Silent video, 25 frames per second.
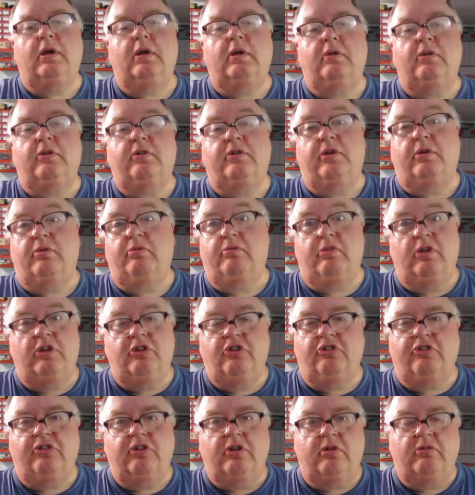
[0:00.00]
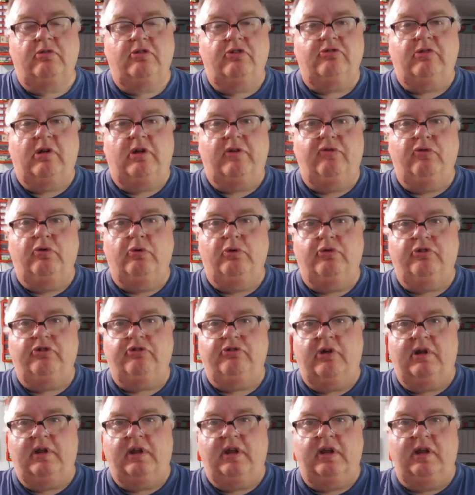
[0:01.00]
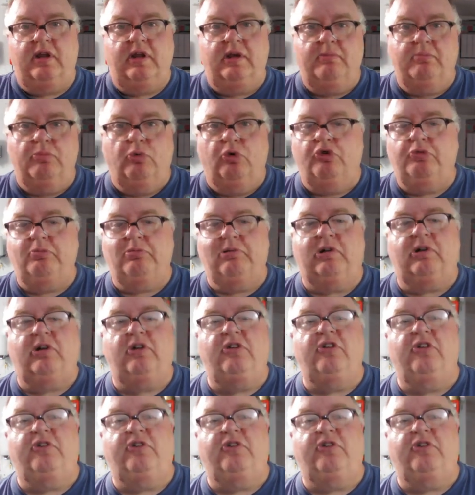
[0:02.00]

So just a straightforward straight key Morse practice